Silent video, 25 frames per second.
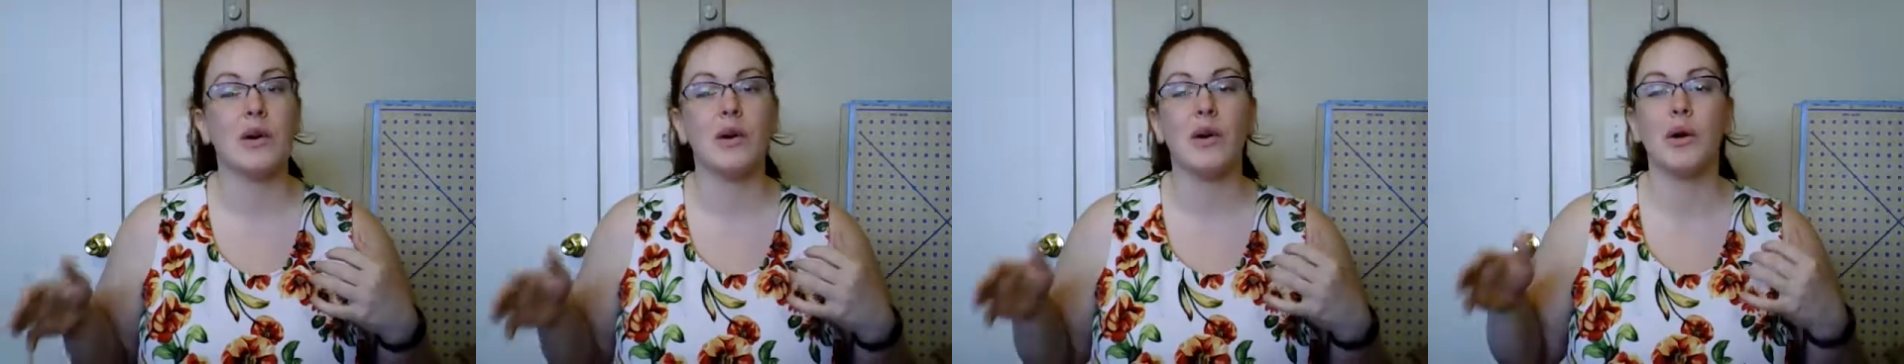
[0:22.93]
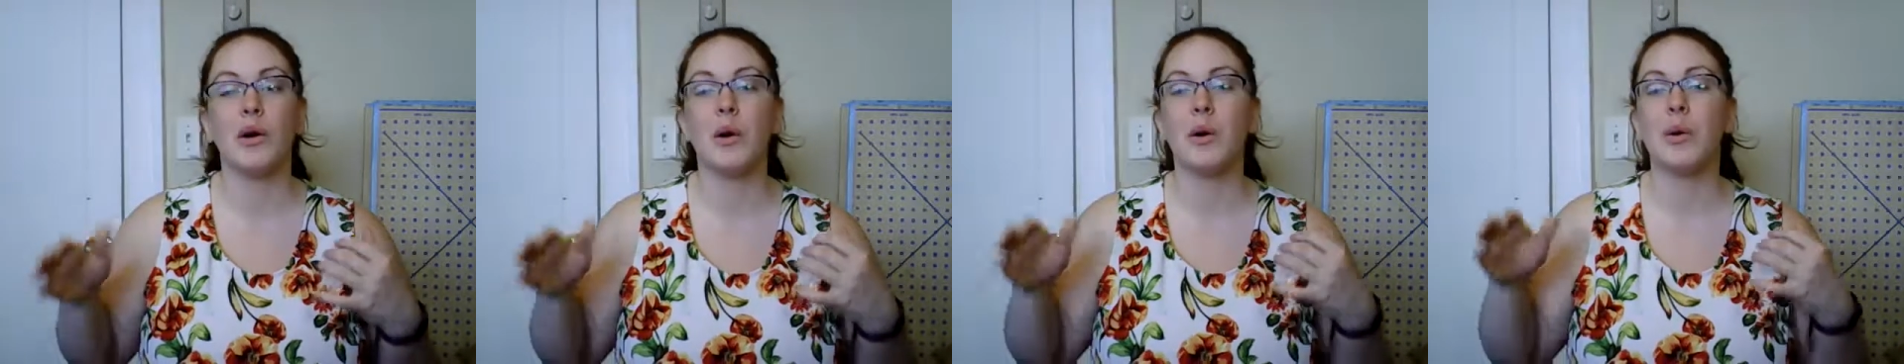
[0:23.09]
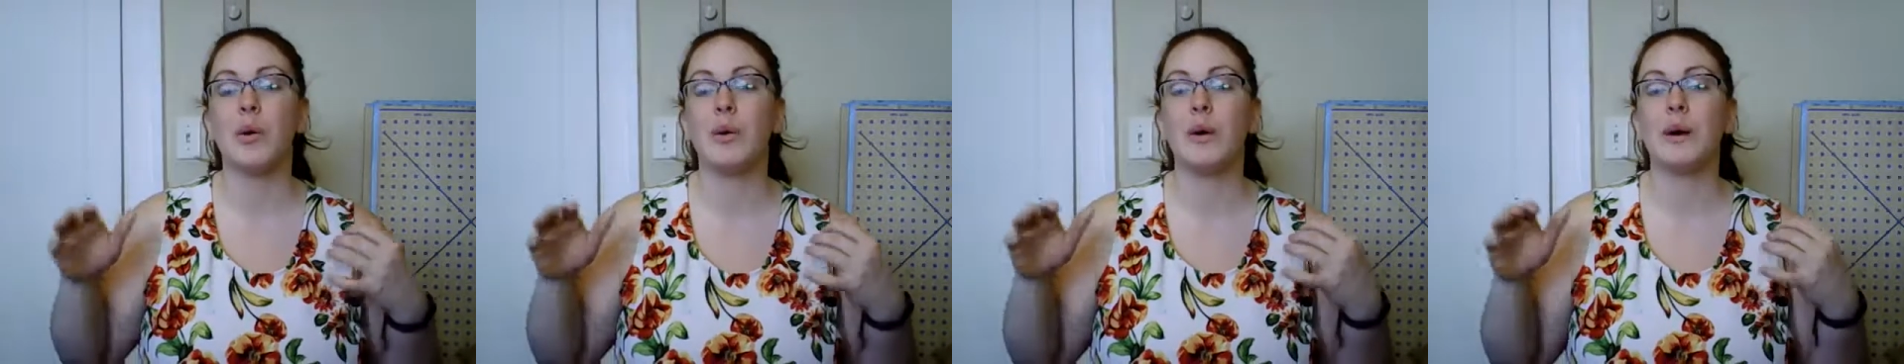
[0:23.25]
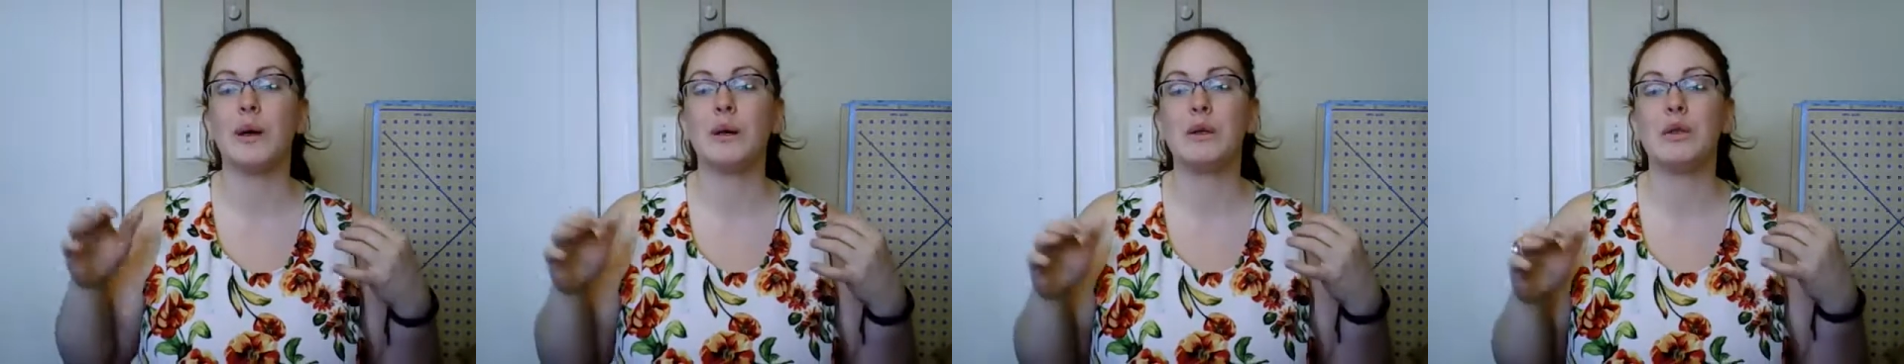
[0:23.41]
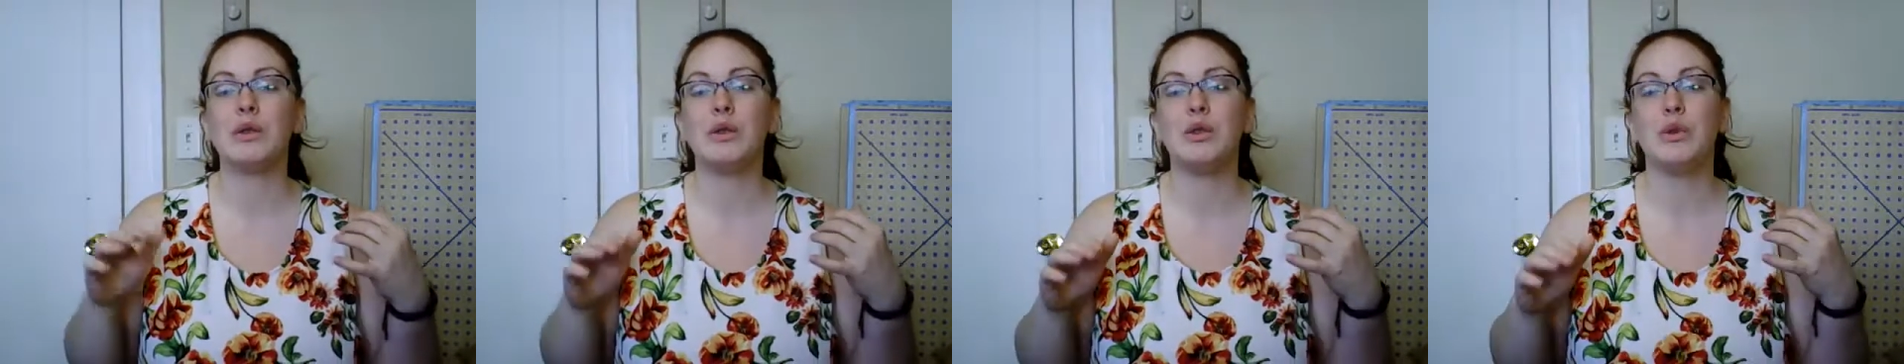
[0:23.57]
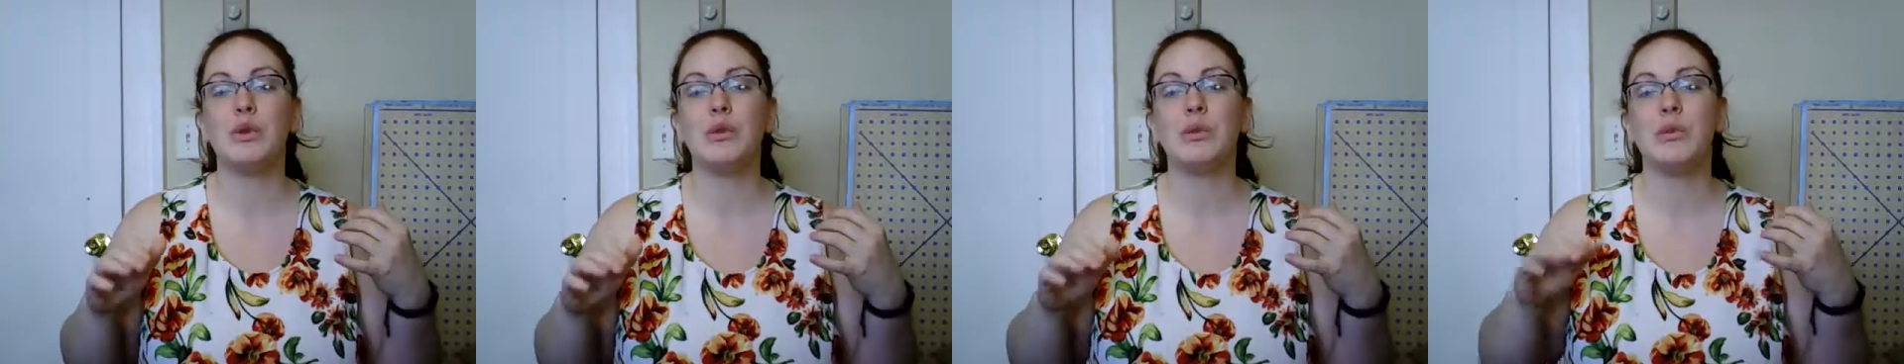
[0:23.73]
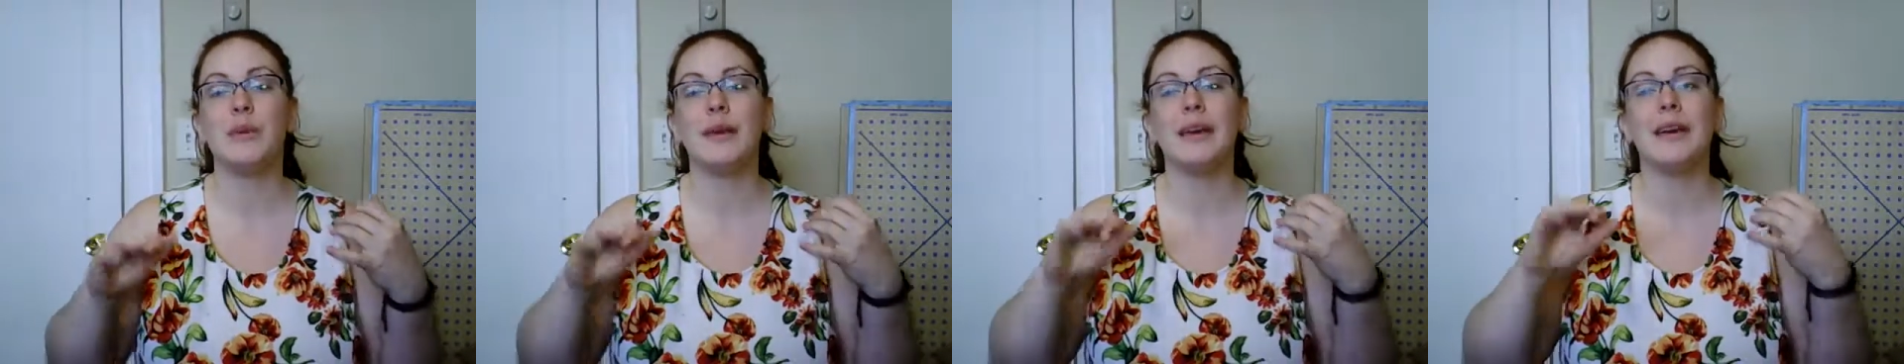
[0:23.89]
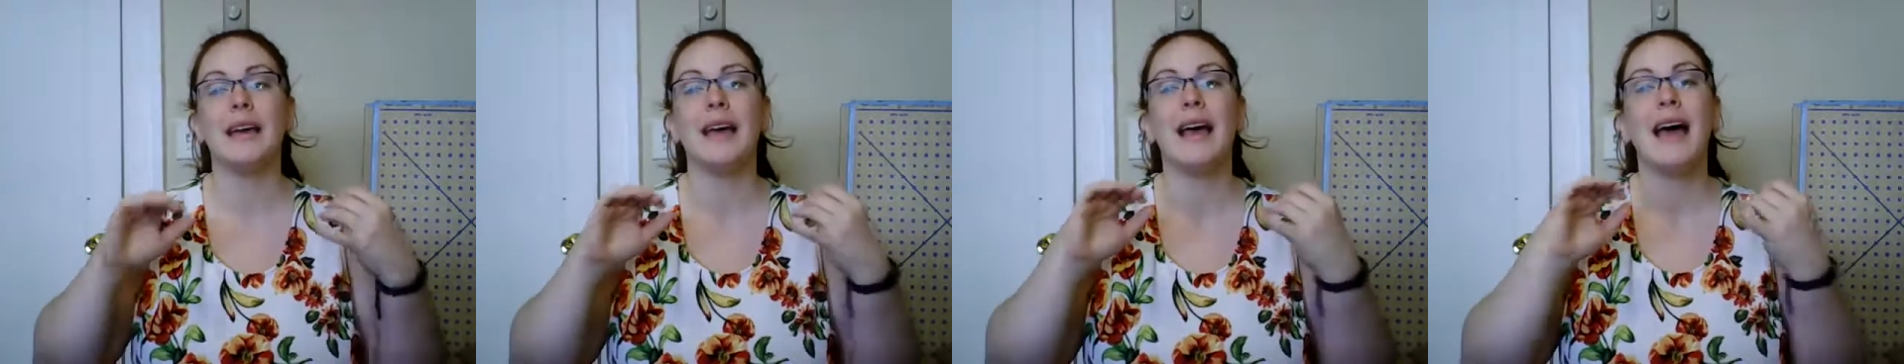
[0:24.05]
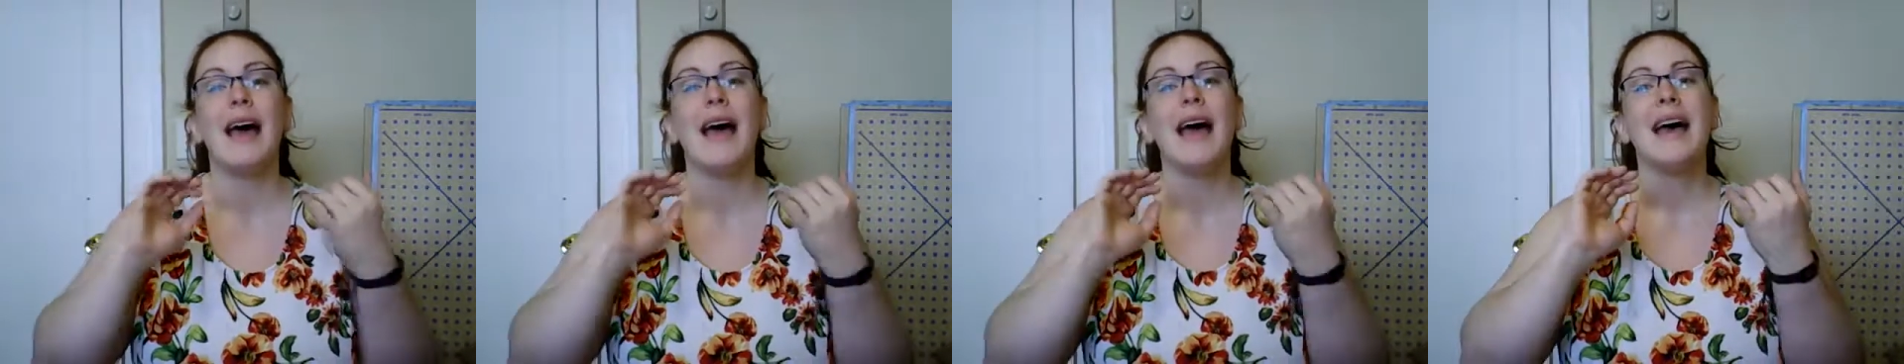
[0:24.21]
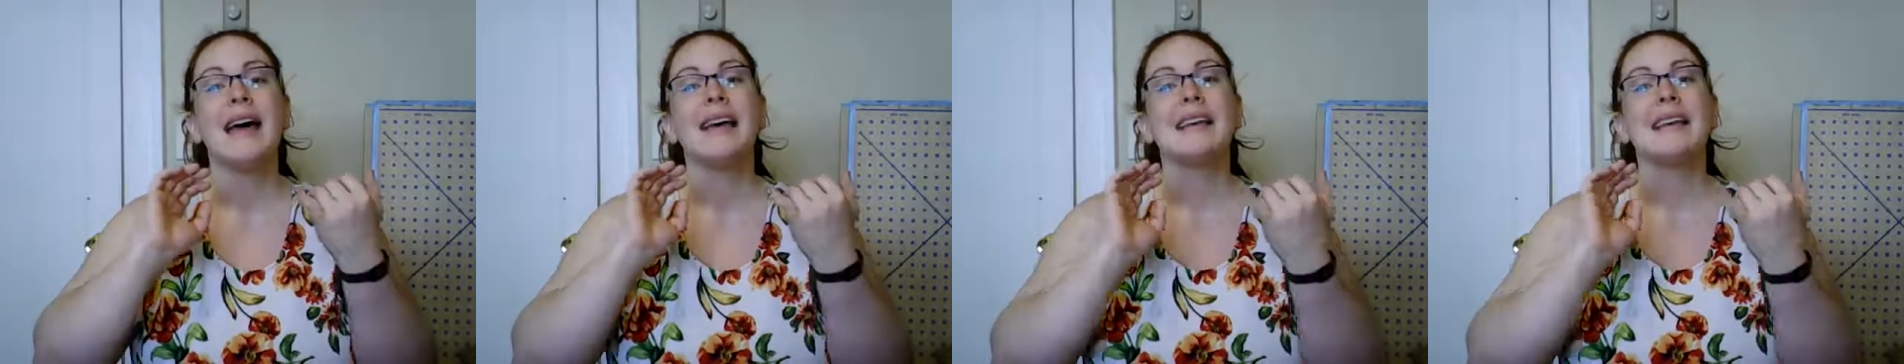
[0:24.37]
aren't going to be